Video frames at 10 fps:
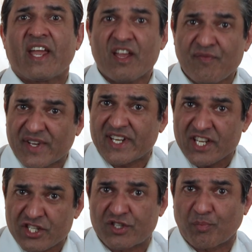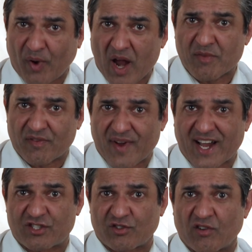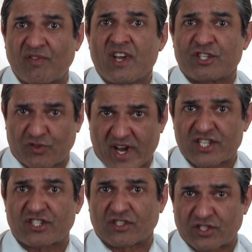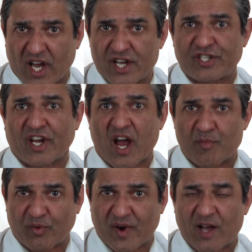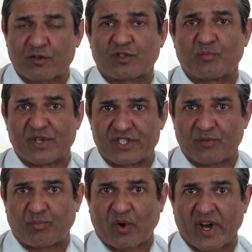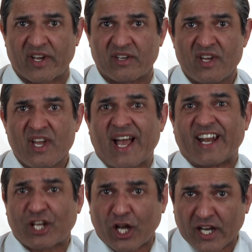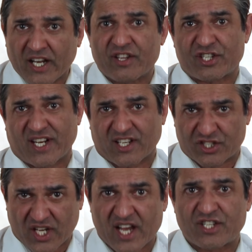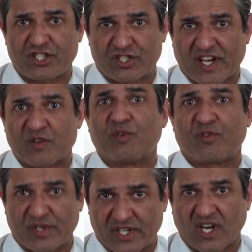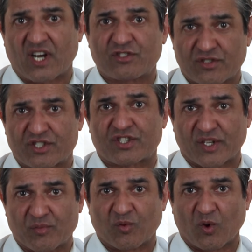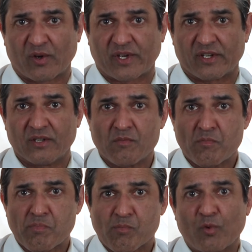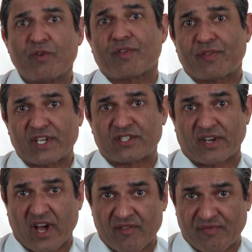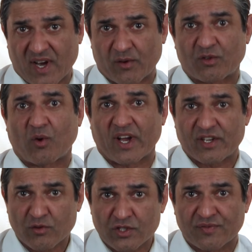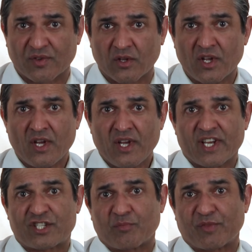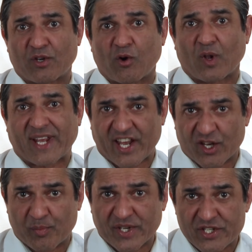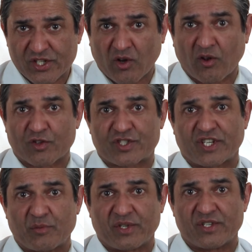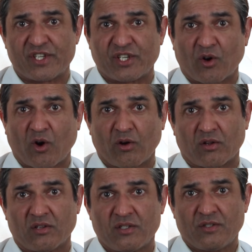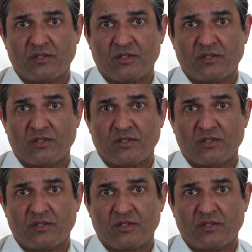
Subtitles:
If it is the priming factor of stress, anxiety, hyperarousal, busy brain, and clearly there's an anxiety state with regard to the sleepwalking, one of the things that I found quite useful is something called cannabidiol or CBD oil.